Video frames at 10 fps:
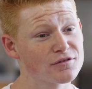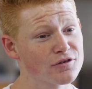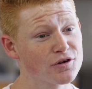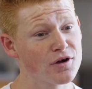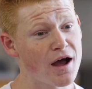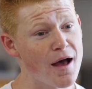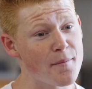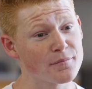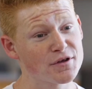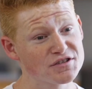Through
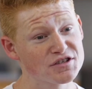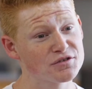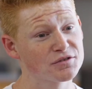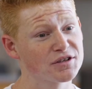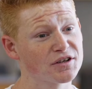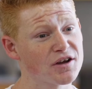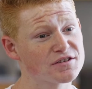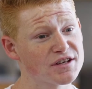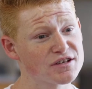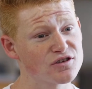continuing to go
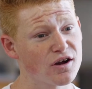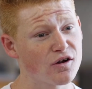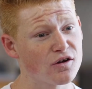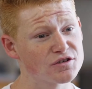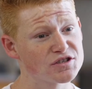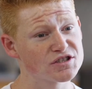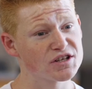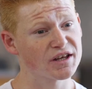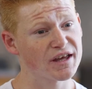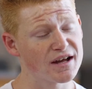see a psychologist
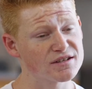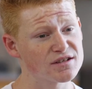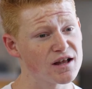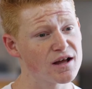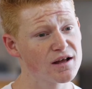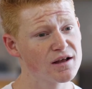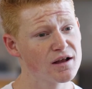and a counsellor,